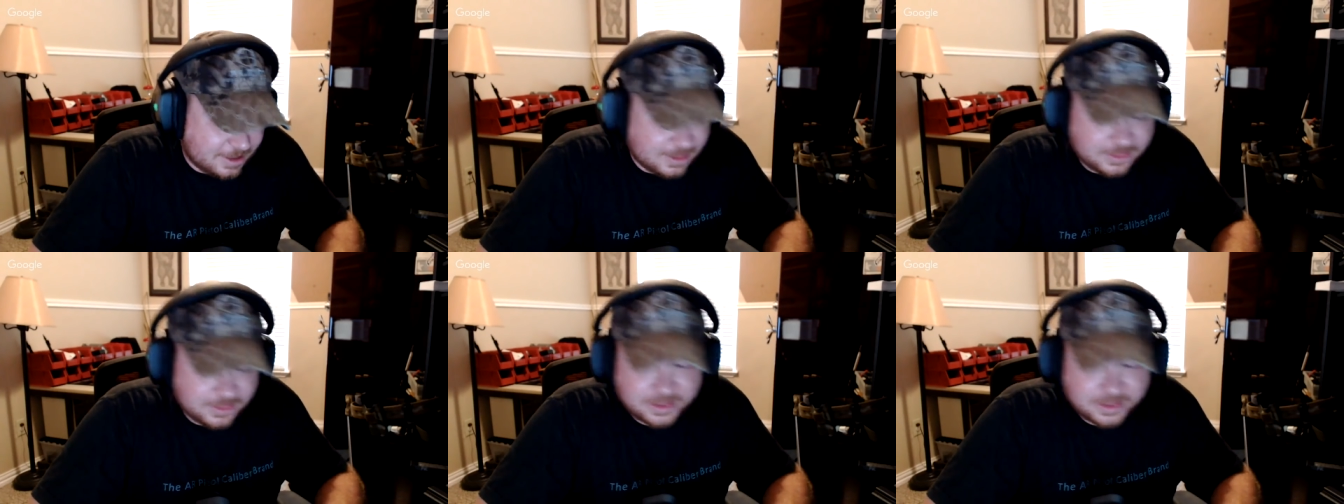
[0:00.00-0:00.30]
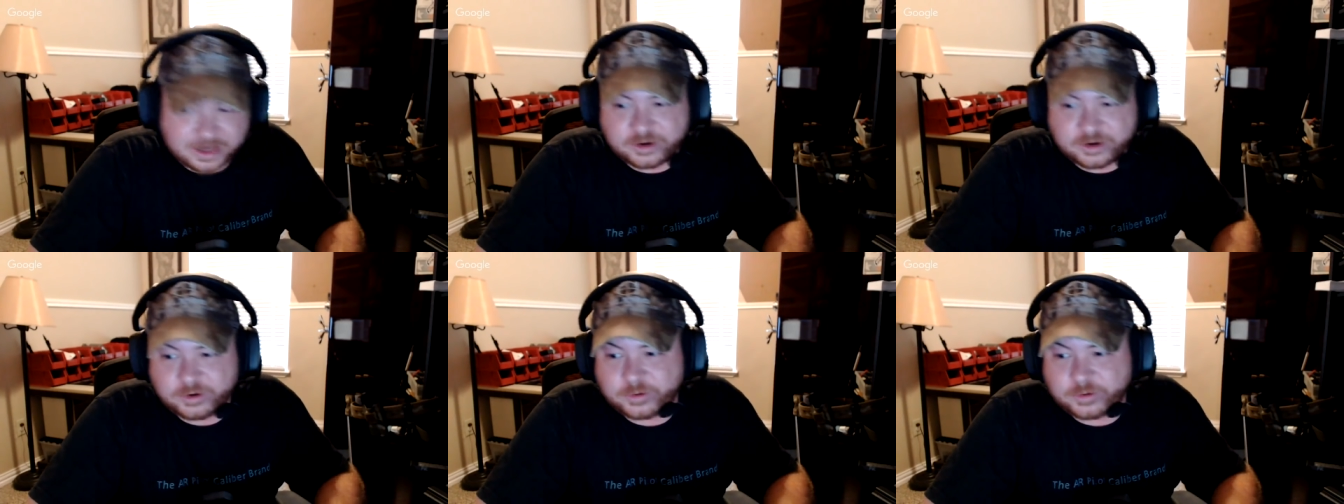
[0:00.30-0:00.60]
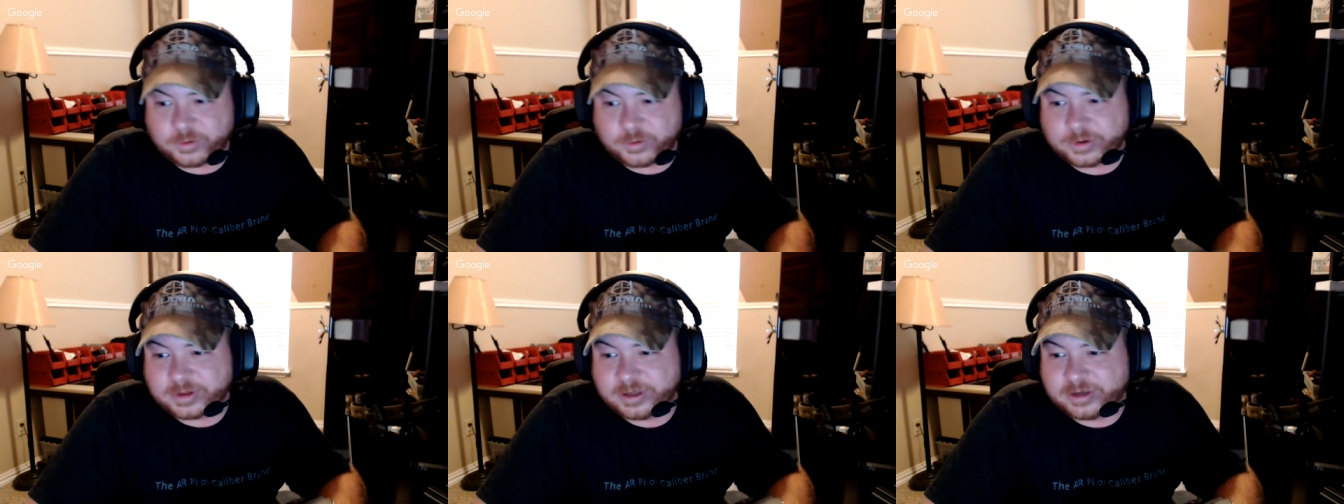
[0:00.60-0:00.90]
they do
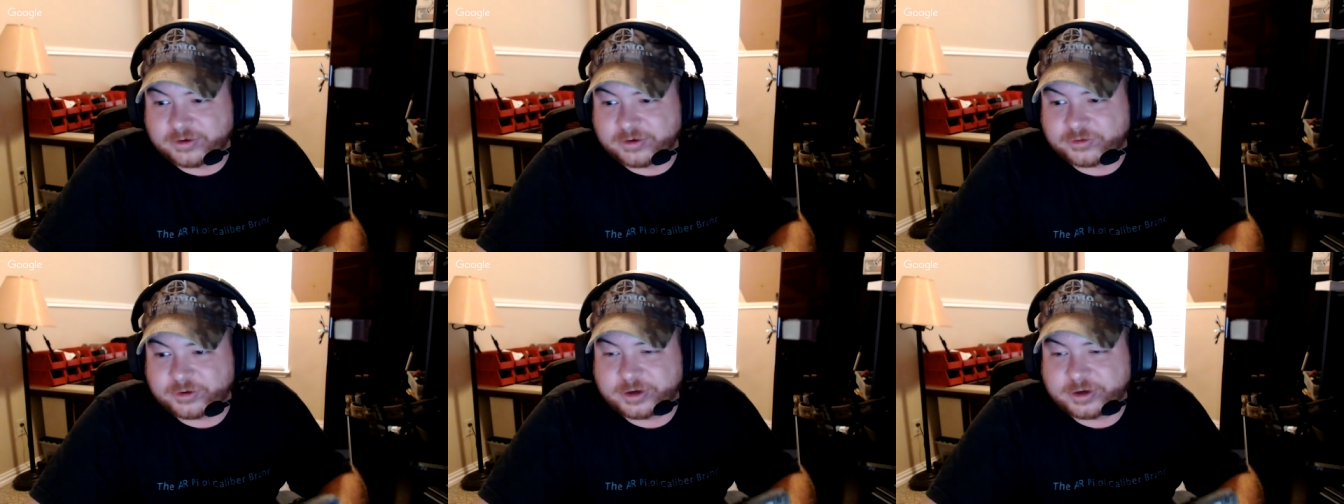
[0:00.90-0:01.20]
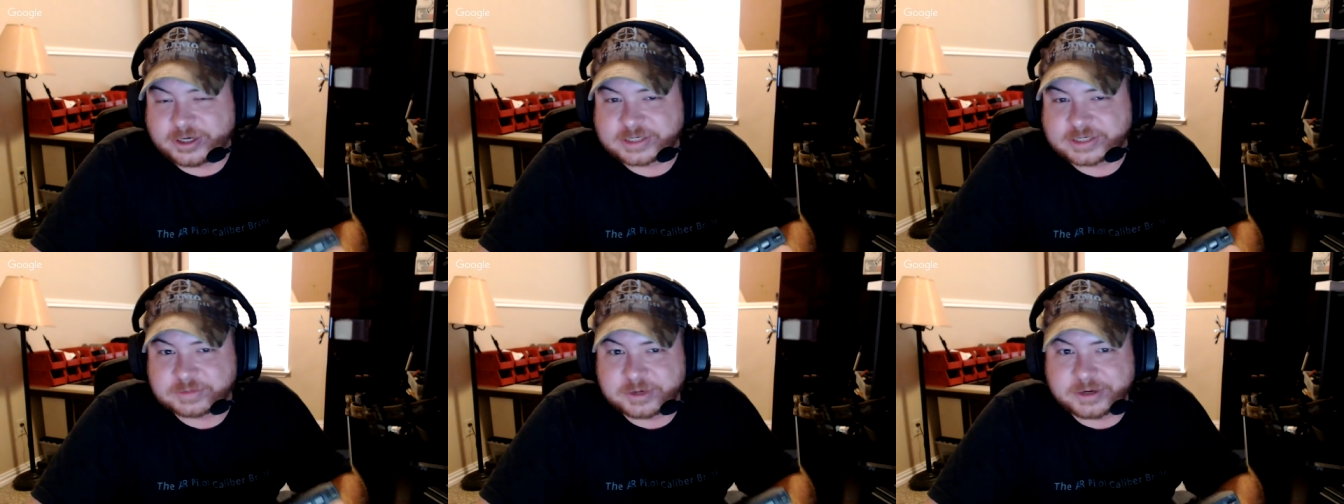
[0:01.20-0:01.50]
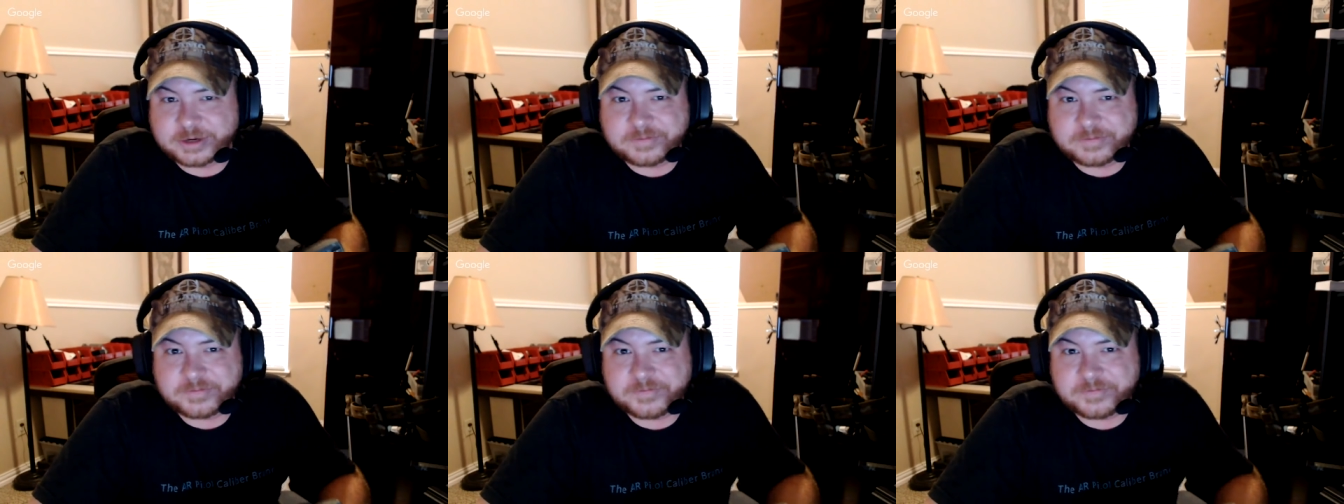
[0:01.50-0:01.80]
really intrigues
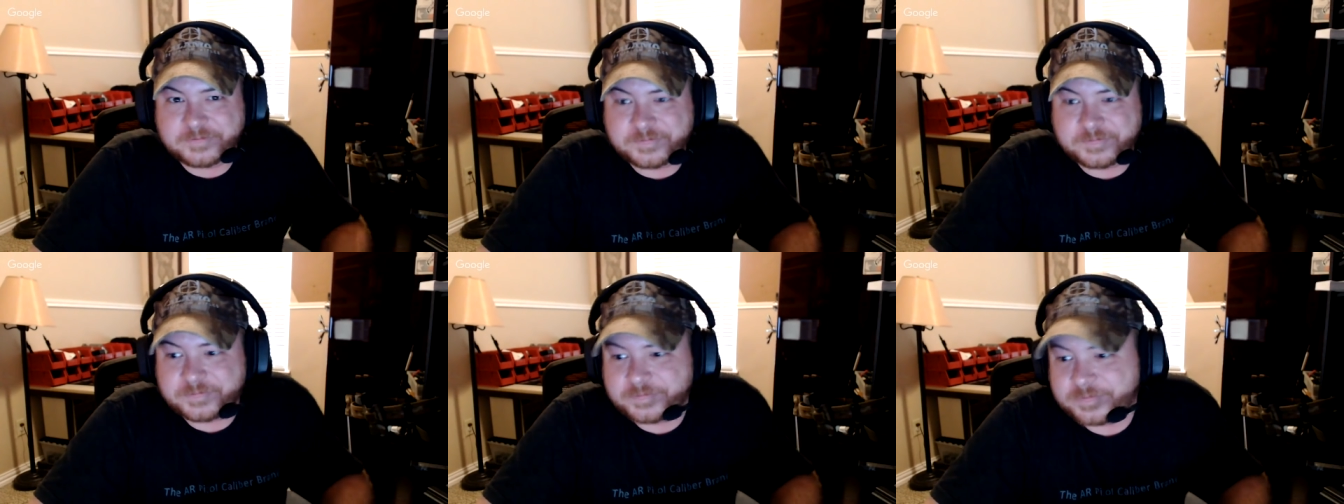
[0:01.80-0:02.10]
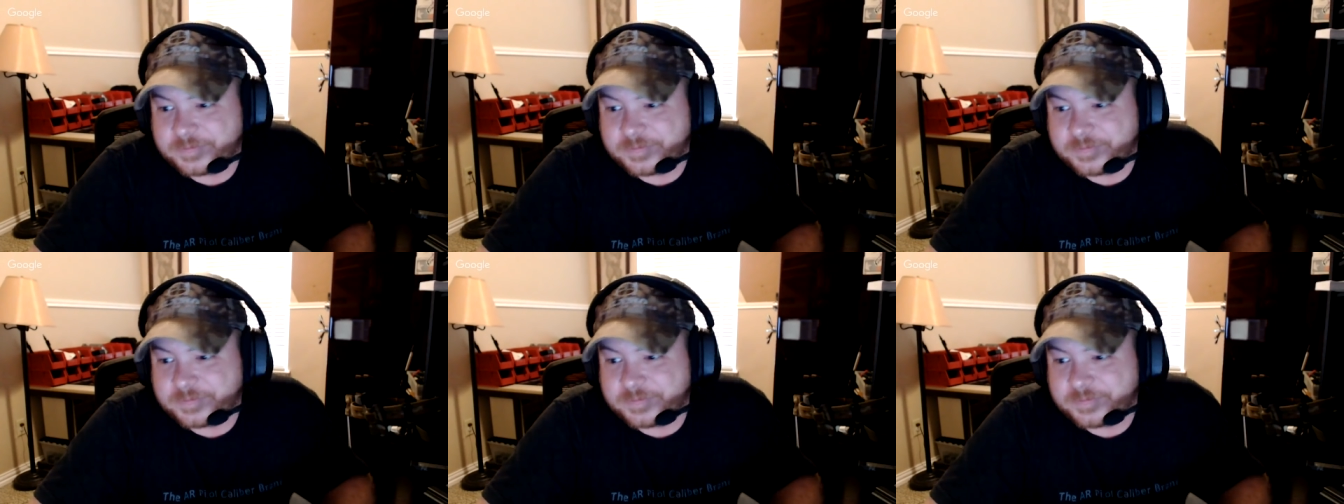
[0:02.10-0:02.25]
me. No.